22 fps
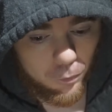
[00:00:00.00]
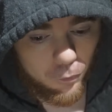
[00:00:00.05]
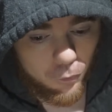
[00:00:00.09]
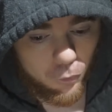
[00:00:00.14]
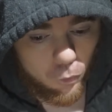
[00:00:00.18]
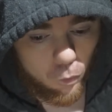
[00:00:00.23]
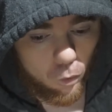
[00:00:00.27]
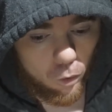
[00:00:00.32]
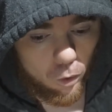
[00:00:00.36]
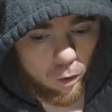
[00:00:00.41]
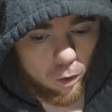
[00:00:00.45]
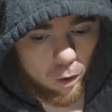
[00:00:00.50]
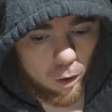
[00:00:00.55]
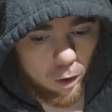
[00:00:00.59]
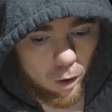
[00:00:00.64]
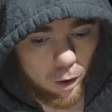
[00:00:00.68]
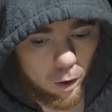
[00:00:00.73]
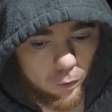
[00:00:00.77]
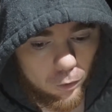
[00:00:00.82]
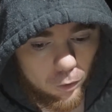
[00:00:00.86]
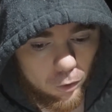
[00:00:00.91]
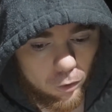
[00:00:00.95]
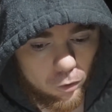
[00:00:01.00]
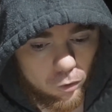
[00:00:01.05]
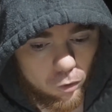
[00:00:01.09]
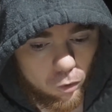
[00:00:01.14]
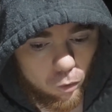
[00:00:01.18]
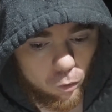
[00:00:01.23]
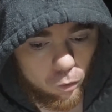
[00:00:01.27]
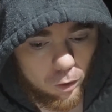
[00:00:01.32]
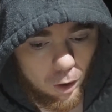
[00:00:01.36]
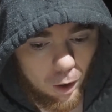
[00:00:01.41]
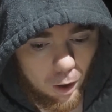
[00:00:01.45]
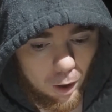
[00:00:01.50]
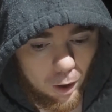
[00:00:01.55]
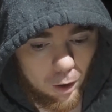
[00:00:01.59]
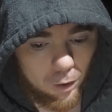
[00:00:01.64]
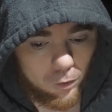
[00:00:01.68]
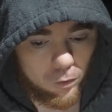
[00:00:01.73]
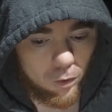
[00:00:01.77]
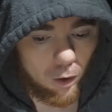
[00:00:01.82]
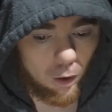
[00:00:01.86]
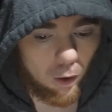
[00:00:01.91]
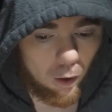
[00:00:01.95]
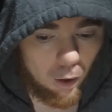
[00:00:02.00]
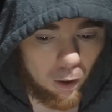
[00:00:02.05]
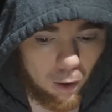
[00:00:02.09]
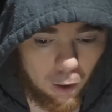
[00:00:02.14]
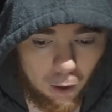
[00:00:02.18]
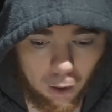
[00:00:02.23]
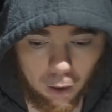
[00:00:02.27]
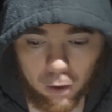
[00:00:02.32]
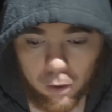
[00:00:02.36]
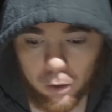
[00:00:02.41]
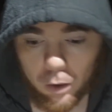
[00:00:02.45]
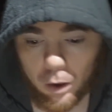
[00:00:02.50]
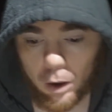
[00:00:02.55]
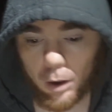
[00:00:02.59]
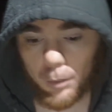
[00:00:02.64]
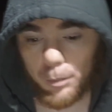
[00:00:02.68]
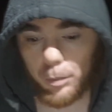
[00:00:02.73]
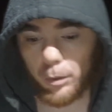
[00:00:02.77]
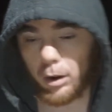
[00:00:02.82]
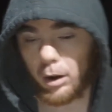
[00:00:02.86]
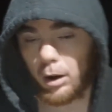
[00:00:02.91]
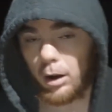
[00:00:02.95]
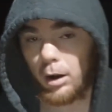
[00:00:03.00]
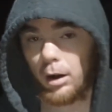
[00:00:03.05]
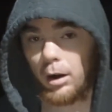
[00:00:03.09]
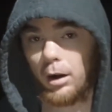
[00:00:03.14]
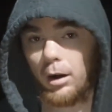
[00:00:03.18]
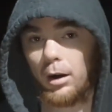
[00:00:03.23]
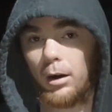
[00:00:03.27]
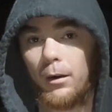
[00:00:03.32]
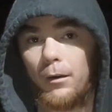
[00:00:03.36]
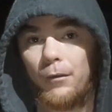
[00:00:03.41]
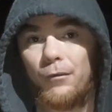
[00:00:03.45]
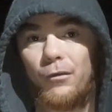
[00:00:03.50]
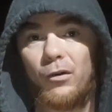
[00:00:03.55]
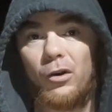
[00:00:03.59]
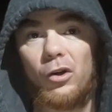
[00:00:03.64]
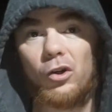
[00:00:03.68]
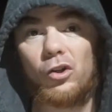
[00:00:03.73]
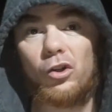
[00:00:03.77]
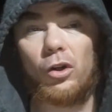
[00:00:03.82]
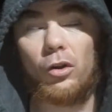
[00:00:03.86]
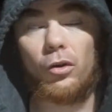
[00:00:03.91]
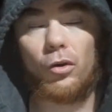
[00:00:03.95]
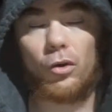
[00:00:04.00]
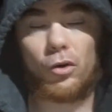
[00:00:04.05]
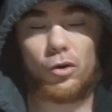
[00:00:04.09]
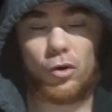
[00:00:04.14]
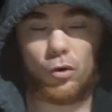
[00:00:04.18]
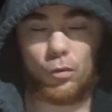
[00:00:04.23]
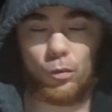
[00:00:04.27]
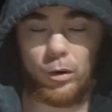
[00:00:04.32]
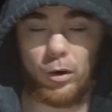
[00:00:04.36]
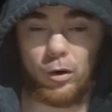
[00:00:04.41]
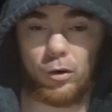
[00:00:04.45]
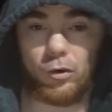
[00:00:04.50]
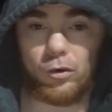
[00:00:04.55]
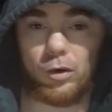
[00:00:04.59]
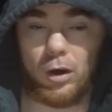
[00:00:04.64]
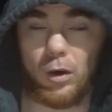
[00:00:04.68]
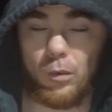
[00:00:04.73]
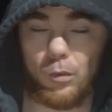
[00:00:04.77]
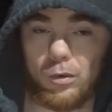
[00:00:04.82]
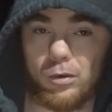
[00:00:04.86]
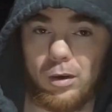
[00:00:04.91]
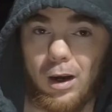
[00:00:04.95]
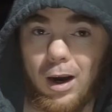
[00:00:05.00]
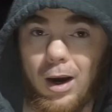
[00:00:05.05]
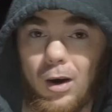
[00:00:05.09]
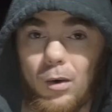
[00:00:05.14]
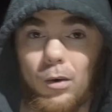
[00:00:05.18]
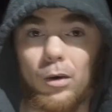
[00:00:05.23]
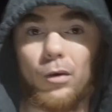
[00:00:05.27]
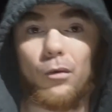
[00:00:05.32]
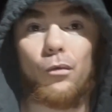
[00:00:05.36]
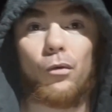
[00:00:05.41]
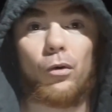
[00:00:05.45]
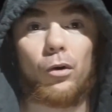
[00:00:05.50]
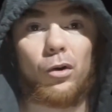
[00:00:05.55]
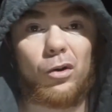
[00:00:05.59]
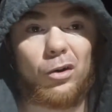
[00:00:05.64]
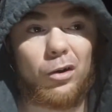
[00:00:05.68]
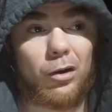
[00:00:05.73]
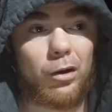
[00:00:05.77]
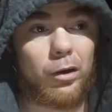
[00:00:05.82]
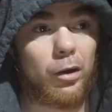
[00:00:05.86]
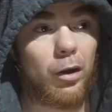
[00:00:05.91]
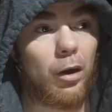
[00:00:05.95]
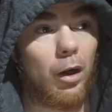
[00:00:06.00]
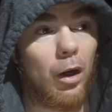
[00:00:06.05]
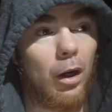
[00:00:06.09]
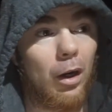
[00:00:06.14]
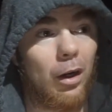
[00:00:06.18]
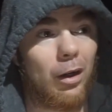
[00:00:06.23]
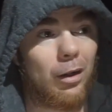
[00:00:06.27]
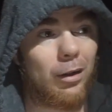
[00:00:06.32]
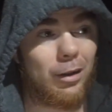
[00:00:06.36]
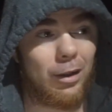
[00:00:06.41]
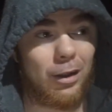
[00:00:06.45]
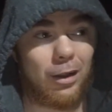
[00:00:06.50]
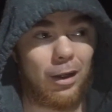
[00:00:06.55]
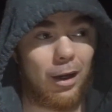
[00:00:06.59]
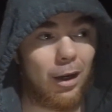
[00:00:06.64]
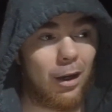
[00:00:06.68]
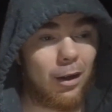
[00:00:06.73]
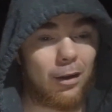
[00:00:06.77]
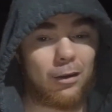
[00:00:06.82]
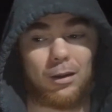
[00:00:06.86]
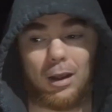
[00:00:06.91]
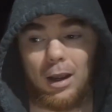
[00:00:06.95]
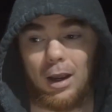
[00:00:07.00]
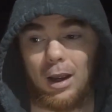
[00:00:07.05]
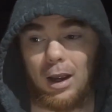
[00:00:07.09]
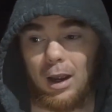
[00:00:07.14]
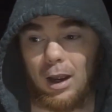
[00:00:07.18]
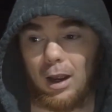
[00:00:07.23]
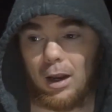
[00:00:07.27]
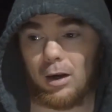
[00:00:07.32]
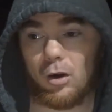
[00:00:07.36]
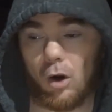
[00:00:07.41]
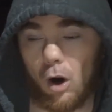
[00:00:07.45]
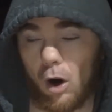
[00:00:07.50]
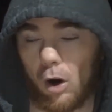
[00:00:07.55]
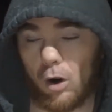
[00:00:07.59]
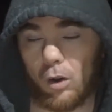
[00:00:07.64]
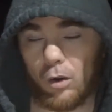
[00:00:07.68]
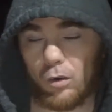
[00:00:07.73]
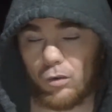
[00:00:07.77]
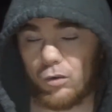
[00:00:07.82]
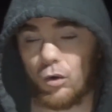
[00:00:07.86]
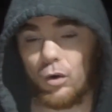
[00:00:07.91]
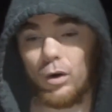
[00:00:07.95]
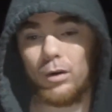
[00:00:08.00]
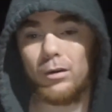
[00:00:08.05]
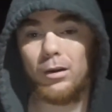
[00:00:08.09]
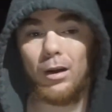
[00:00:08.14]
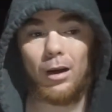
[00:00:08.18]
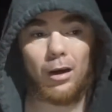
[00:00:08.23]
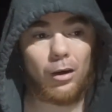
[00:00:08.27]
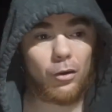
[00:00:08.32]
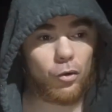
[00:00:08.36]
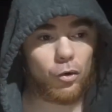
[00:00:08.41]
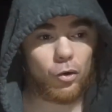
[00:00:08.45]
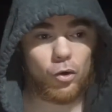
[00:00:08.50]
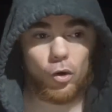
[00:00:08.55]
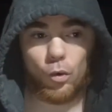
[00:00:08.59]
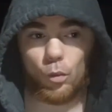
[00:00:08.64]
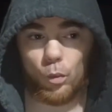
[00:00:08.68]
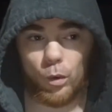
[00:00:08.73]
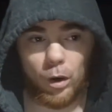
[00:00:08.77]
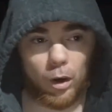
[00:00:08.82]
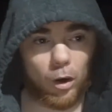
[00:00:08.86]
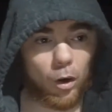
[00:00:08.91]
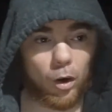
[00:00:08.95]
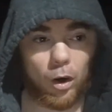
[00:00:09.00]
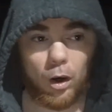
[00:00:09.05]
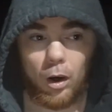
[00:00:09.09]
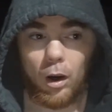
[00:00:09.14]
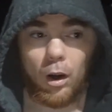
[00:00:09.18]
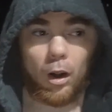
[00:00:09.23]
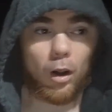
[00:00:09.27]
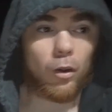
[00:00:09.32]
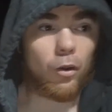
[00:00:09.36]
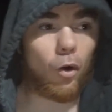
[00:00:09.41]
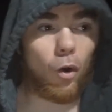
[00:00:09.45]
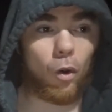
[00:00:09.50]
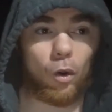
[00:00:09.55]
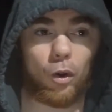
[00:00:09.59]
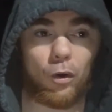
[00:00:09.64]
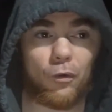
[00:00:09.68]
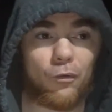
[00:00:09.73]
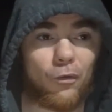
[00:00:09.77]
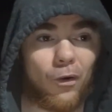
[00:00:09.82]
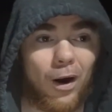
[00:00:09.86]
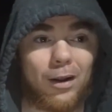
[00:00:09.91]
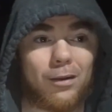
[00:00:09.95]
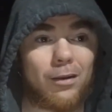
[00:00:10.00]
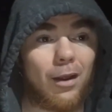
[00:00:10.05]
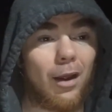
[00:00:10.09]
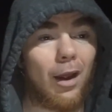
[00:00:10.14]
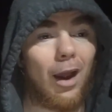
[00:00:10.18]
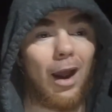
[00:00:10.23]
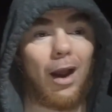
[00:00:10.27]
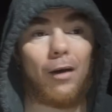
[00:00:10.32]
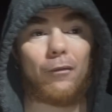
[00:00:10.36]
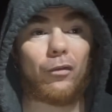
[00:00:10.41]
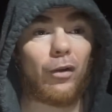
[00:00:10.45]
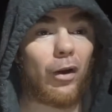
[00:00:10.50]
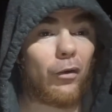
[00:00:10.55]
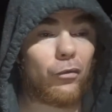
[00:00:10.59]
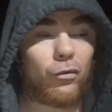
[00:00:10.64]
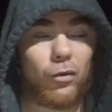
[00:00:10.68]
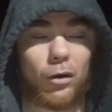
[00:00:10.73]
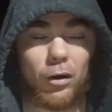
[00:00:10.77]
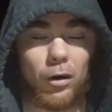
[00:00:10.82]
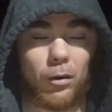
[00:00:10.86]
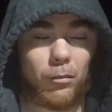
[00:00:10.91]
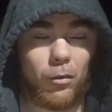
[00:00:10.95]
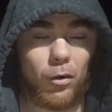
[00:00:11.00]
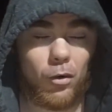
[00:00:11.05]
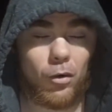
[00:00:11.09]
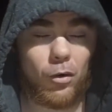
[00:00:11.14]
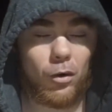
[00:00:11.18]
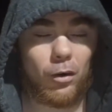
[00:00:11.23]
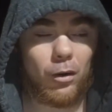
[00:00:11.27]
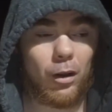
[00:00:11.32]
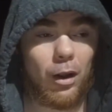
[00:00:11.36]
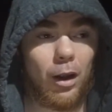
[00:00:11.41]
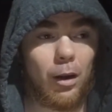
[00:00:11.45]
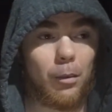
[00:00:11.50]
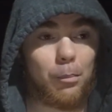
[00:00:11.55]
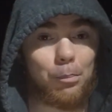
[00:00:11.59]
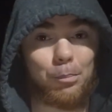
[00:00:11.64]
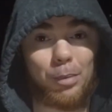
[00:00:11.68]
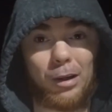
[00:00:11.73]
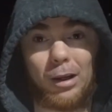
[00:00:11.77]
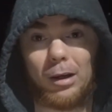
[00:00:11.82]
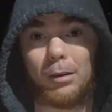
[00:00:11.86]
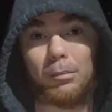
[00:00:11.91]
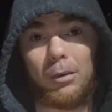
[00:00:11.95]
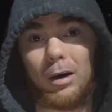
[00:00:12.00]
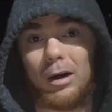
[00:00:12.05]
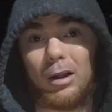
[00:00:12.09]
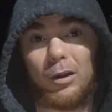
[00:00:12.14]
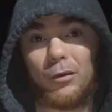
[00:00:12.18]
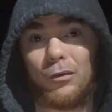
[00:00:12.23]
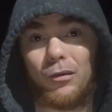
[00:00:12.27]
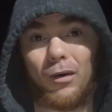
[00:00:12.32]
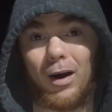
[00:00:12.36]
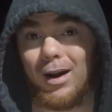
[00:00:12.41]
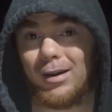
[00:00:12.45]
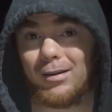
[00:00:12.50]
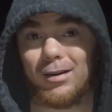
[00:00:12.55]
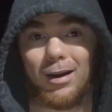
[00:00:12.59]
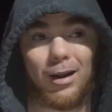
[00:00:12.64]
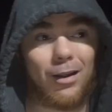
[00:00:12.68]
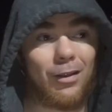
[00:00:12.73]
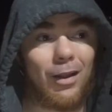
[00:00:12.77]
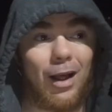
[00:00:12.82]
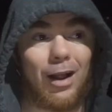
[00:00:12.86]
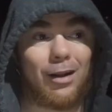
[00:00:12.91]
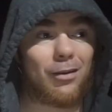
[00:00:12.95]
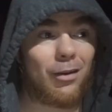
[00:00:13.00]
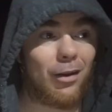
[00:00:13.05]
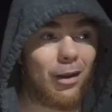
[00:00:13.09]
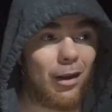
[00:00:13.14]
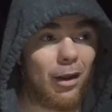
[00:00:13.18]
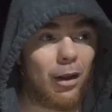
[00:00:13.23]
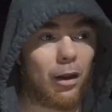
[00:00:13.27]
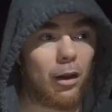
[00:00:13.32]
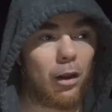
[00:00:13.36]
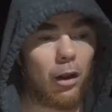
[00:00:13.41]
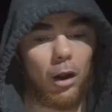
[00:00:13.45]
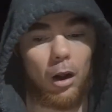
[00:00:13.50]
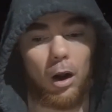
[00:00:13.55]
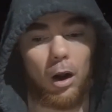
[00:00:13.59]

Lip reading: before these two guys end up finishing their careers and retiring for good. Diaz and Carlos are at the end of their career. The only fights they have left in them are like big money fights, and that's it.